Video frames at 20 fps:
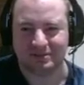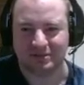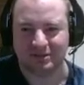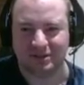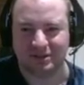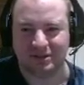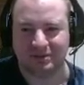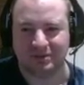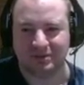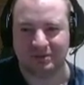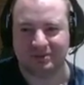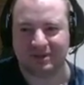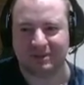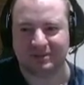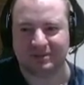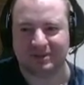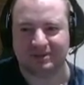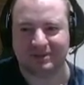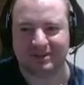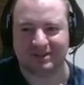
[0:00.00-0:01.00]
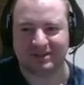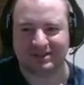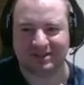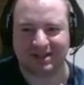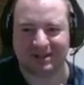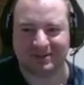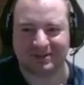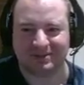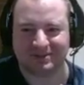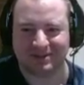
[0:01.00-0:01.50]
You wouldn't be able to
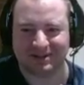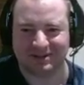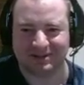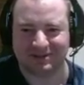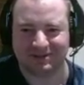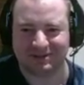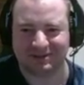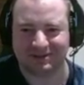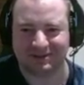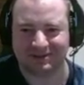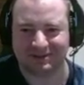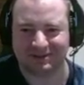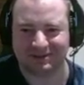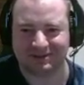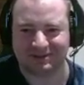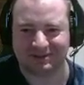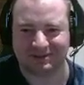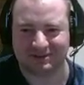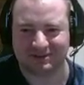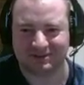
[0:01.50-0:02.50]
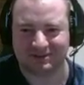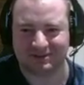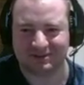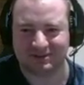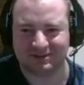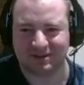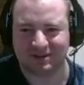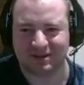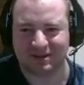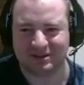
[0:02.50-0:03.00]
one-cycle it.
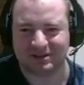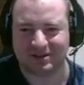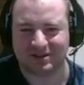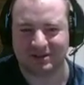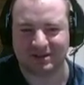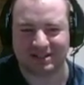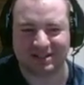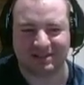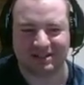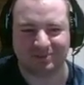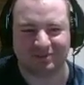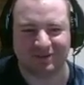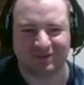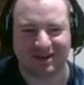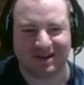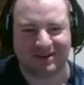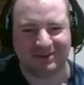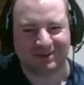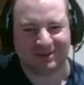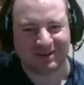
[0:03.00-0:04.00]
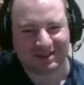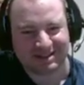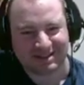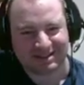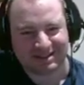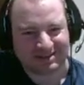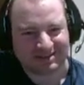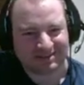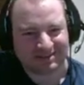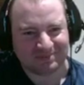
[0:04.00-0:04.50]
So this is Brio. This
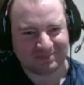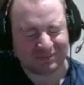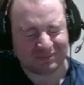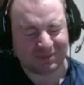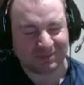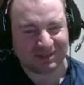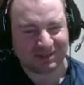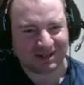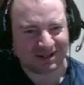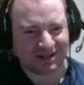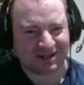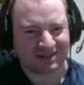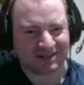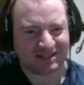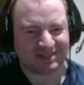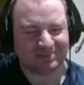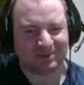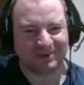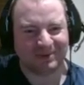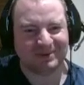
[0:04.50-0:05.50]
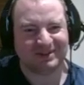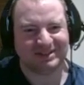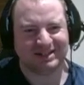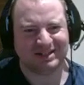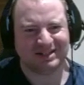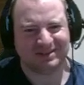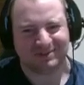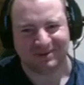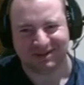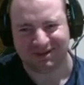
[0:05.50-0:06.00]
is probably the hardest bonus in
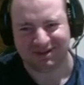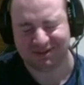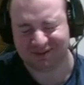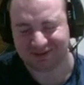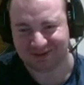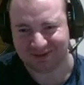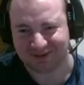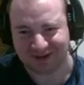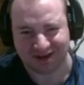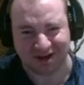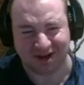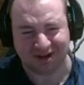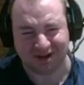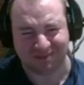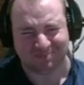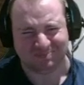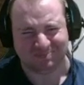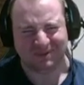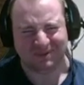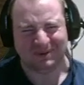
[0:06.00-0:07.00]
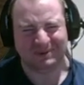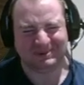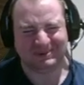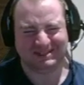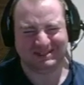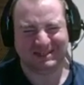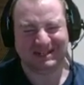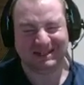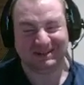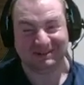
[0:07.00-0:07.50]
the one. A hot boss
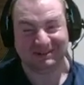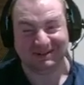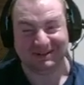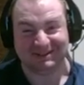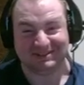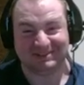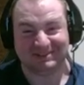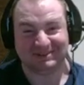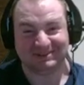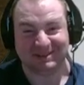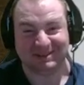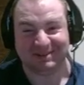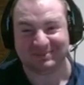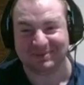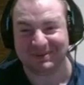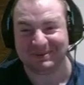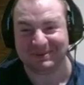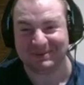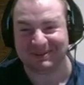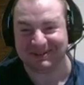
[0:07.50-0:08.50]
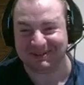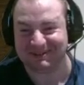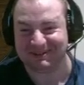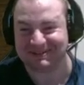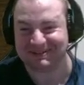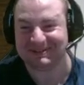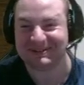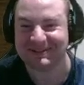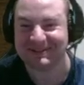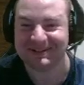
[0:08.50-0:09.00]
in the one. Stop saying bonus.
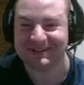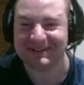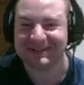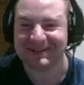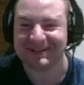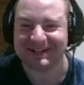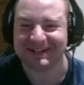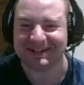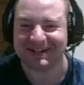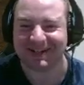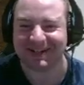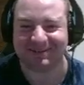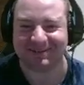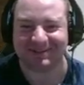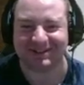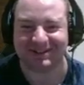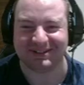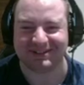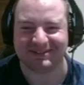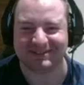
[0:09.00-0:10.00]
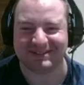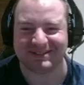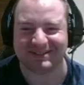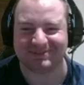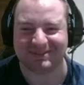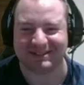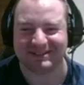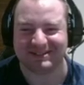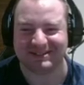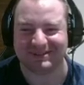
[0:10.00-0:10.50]
I'm tongue twisting
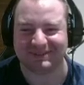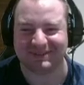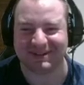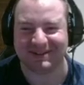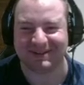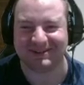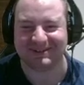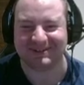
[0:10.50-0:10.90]
myself now.